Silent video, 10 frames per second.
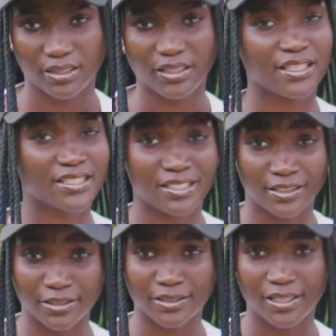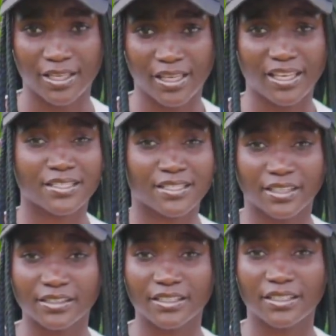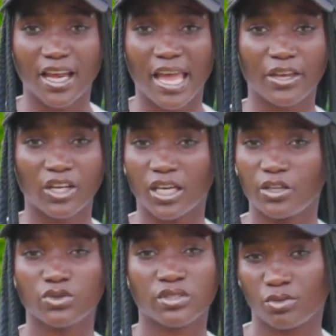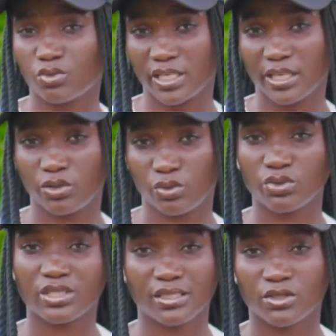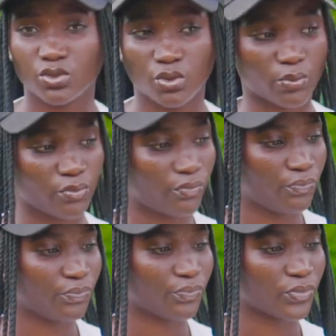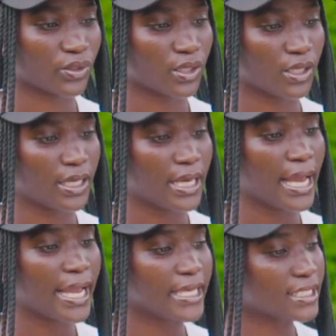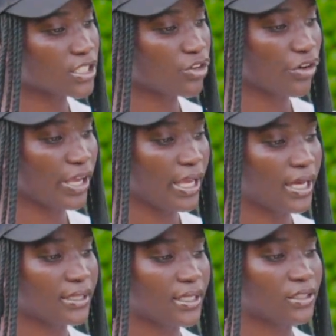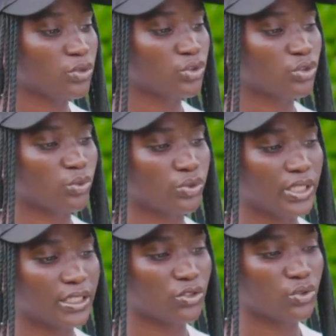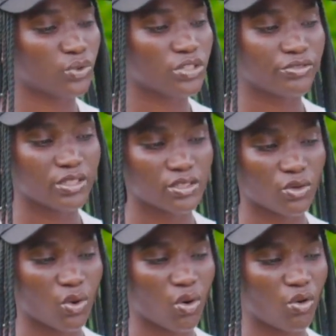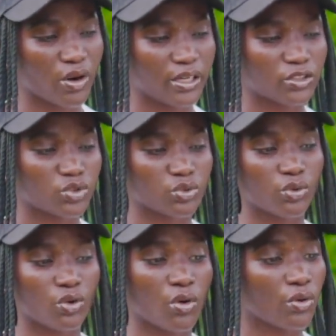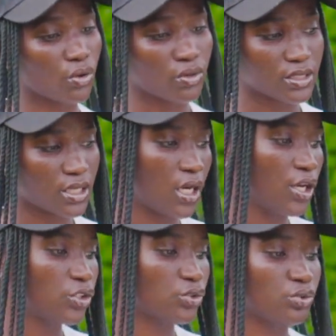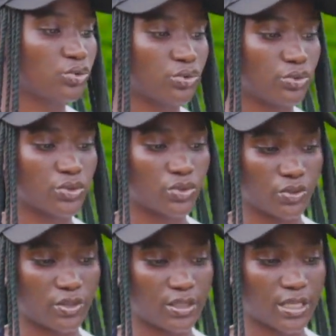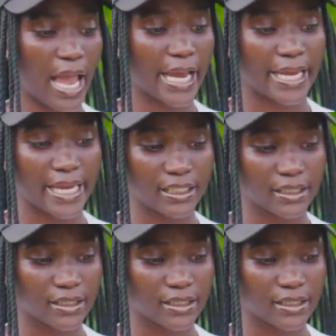That's it. Exactly, I used to tell you this so. It's clear that we wouldn't use physical organ to grow closer to true source. Again,